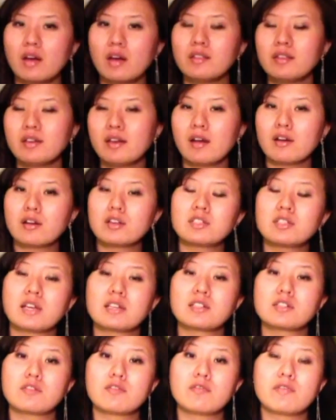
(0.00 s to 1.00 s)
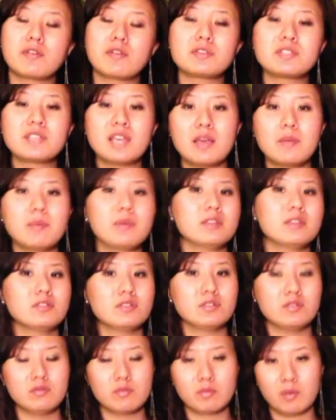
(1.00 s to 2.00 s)
Gothic architecture first came
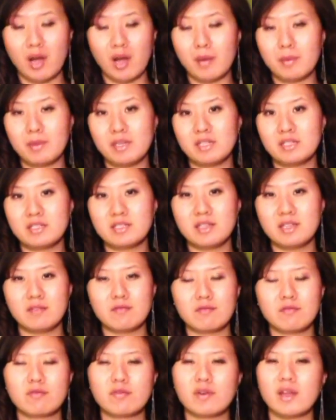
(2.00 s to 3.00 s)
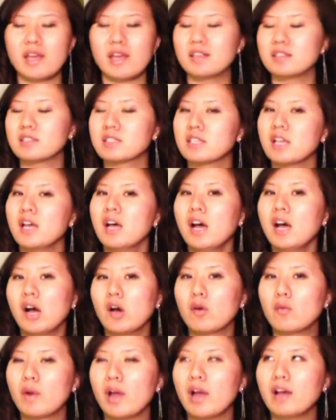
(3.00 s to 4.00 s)
into prominence in France
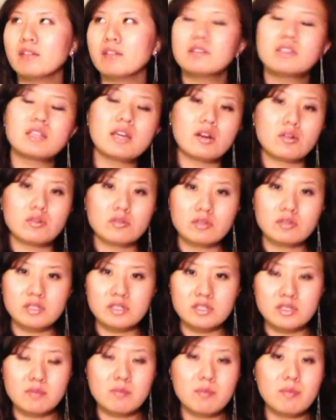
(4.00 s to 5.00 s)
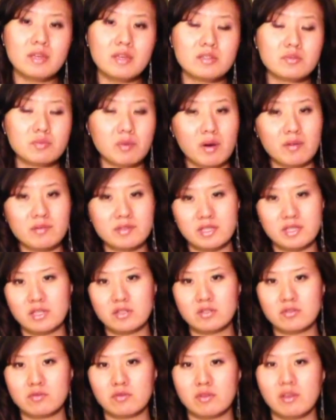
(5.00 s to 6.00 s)
around the early to mid 12th
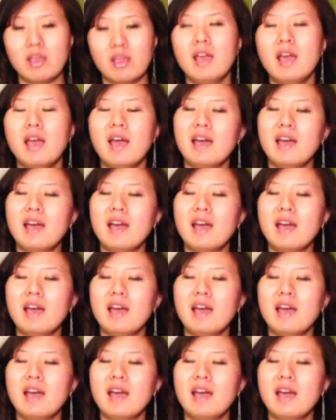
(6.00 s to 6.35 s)
century,